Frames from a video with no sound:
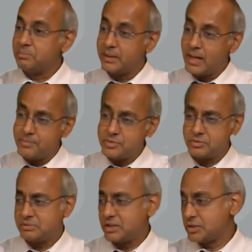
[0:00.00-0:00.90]
Perhaps
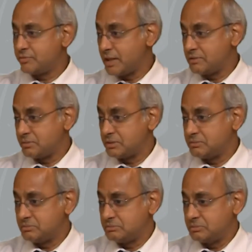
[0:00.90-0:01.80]
it's justified from
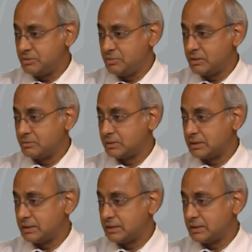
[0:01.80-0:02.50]
the Indian uh,